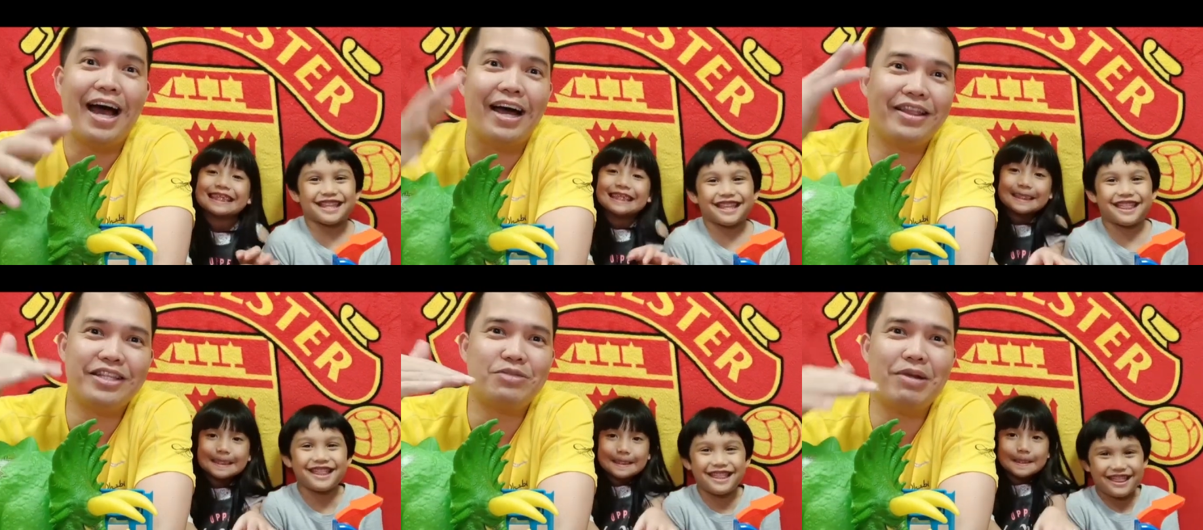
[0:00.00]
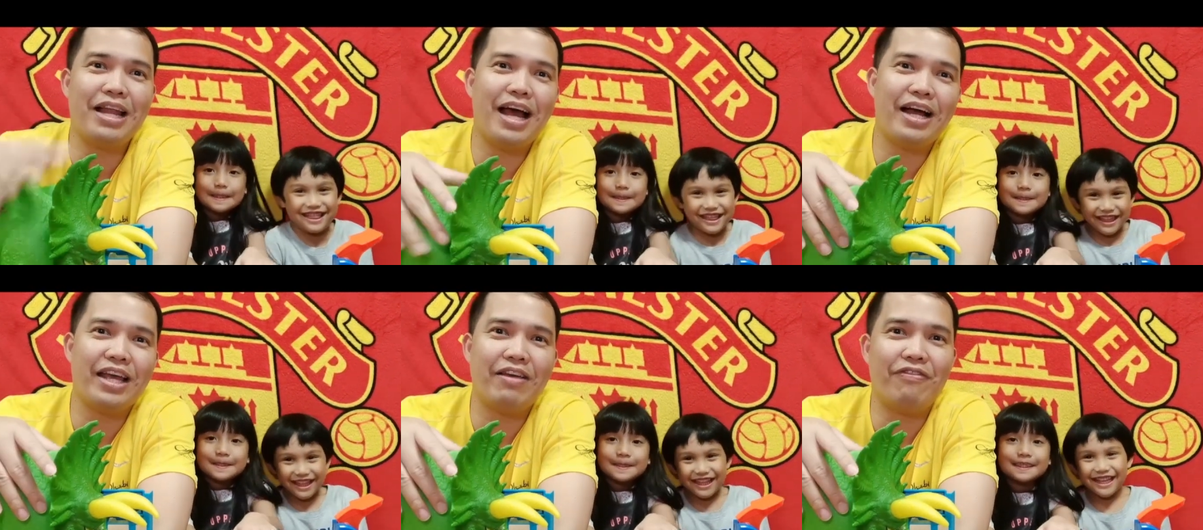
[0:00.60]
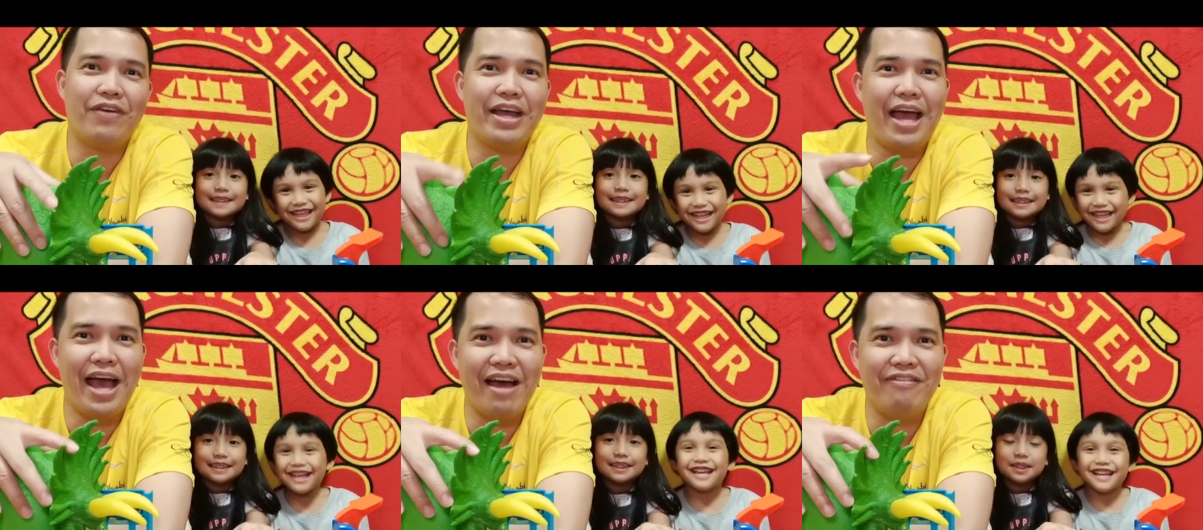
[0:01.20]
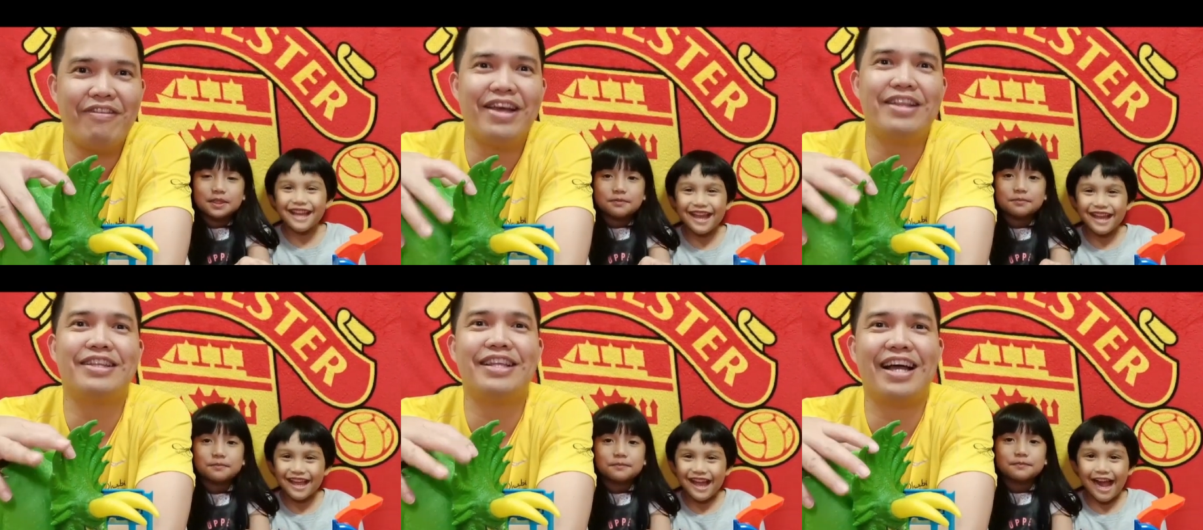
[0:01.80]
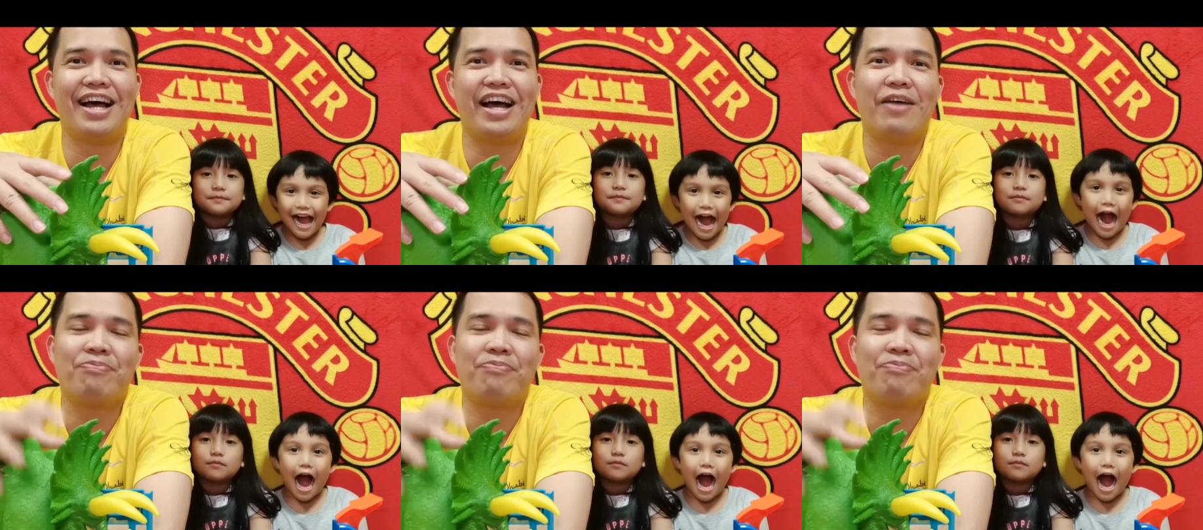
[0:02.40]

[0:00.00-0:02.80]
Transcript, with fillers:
Speaker 1: At least man lang if I haven't uh,